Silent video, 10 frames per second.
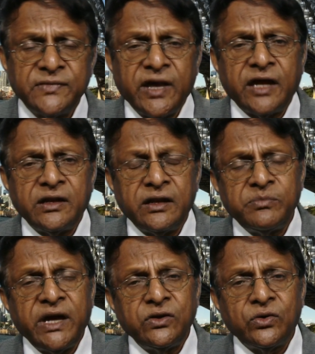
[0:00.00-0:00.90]

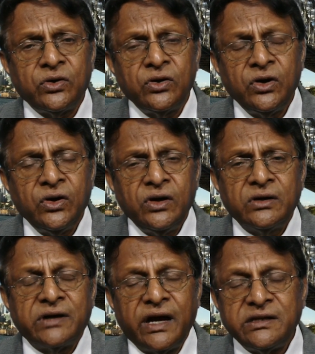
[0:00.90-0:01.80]
can make your
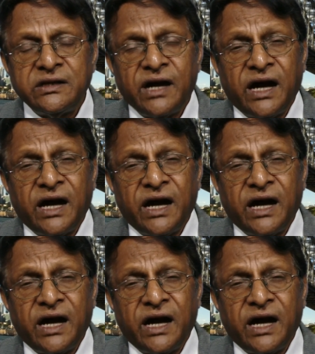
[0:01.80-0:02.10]
writing